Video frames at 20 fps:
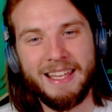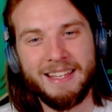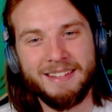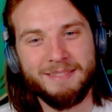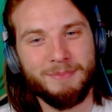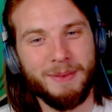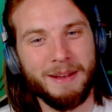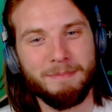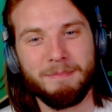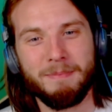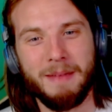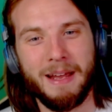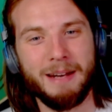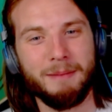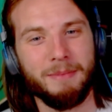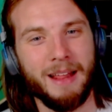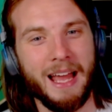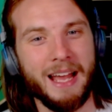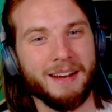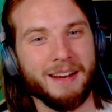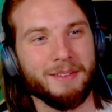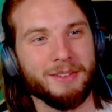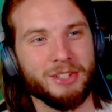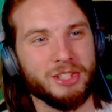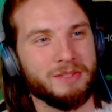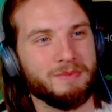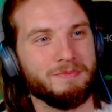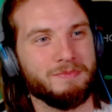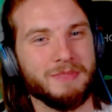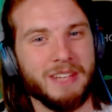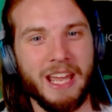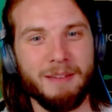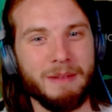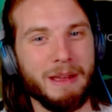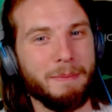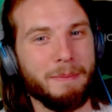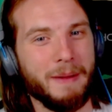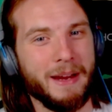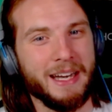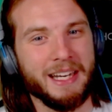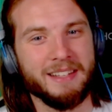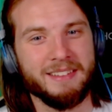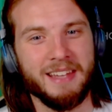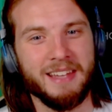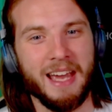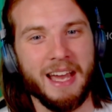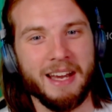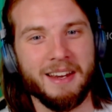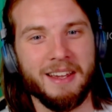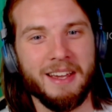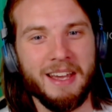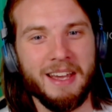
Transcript: Man in Black just gave me a panic attack.